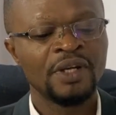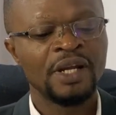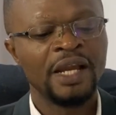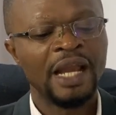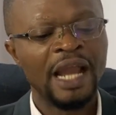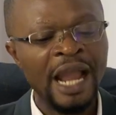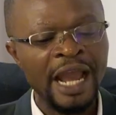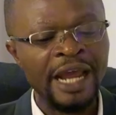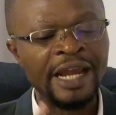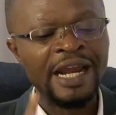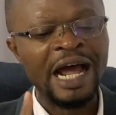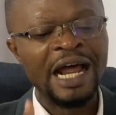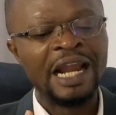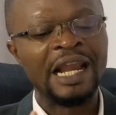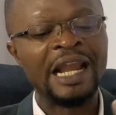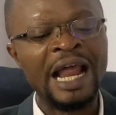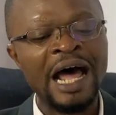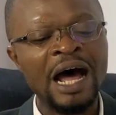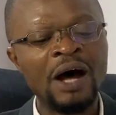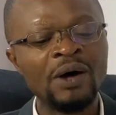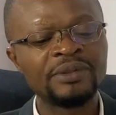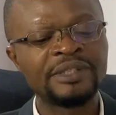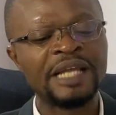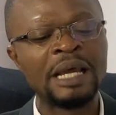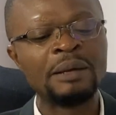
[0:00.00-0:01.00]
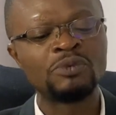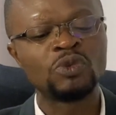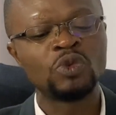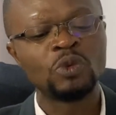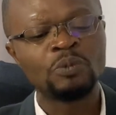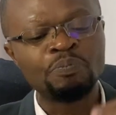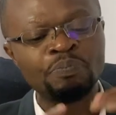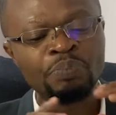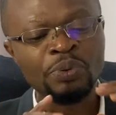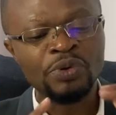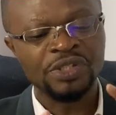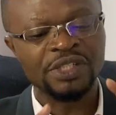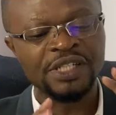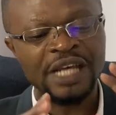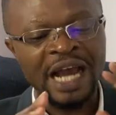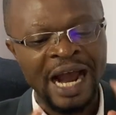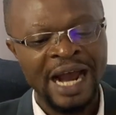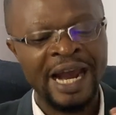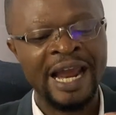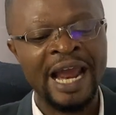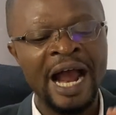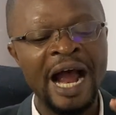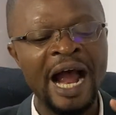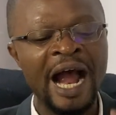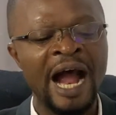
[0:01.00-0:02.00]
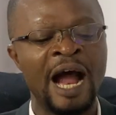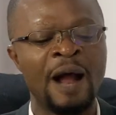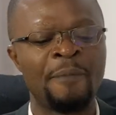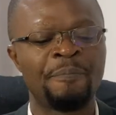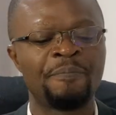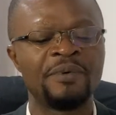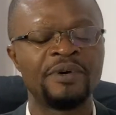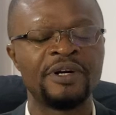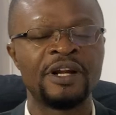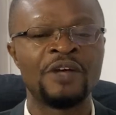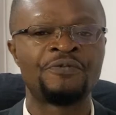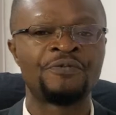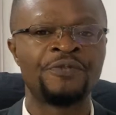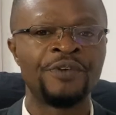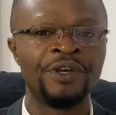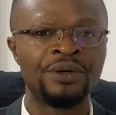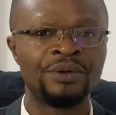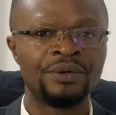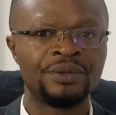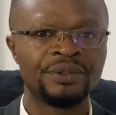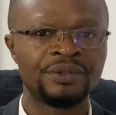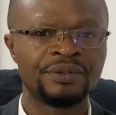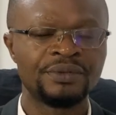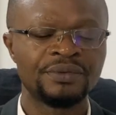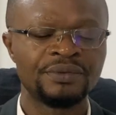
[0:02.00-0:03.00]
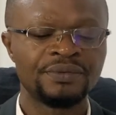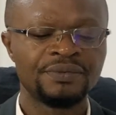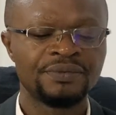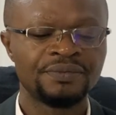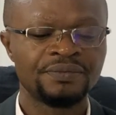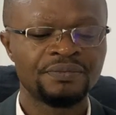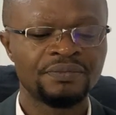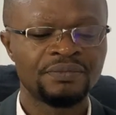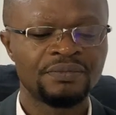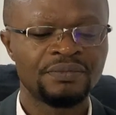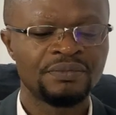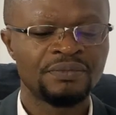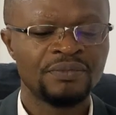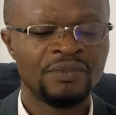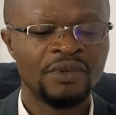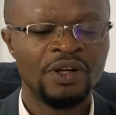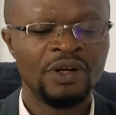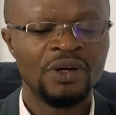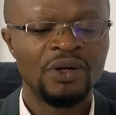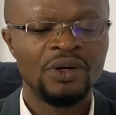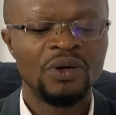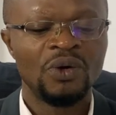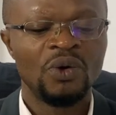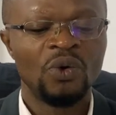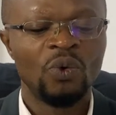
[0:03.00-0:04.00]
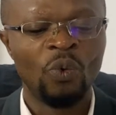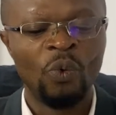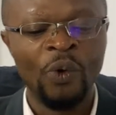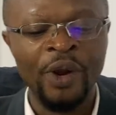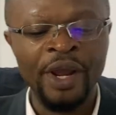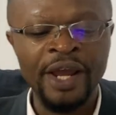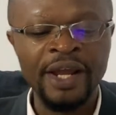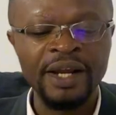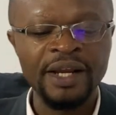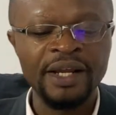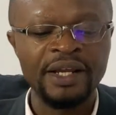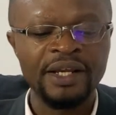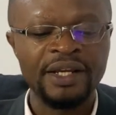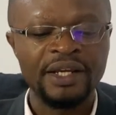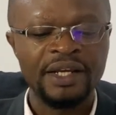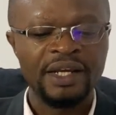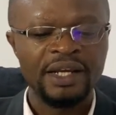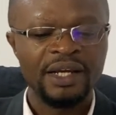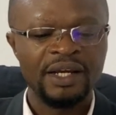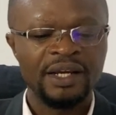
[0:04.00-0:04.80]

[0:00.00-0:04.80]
and allowed them to push higher up the field. When